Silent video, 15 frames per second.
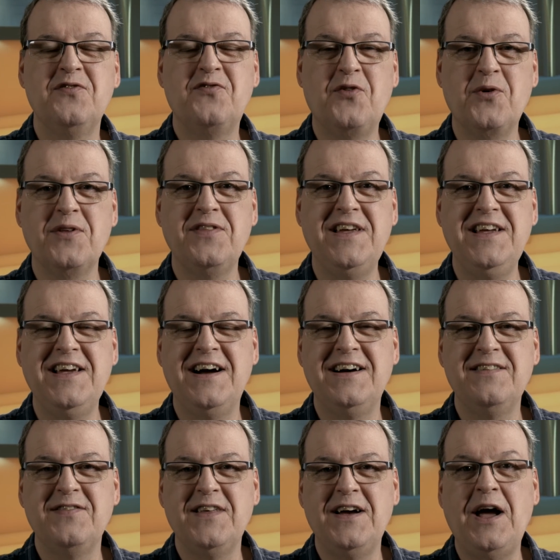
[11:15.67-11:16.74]
for
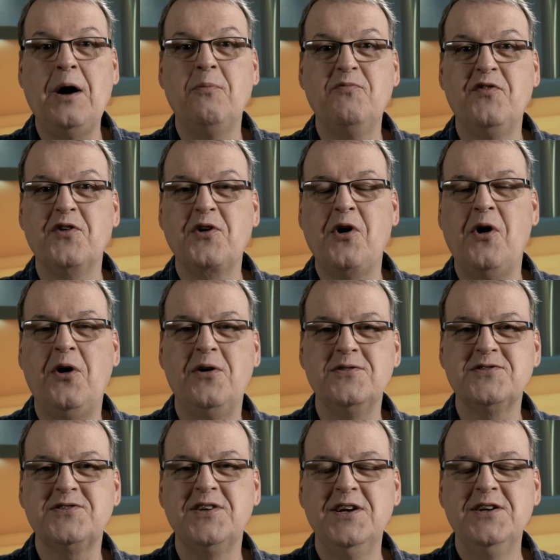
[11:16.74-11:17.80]
the helpful
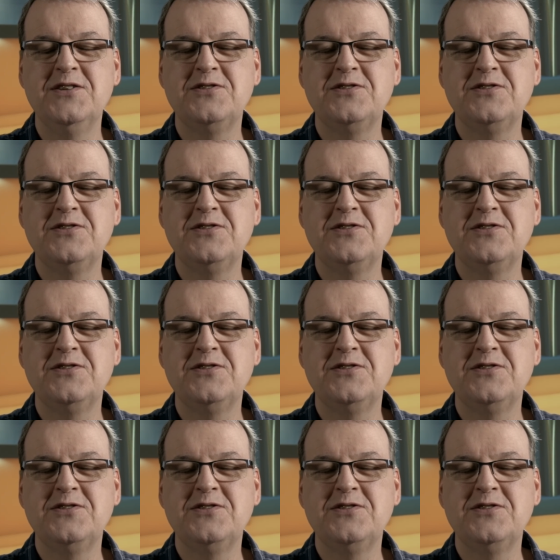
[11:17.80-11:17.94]
calls,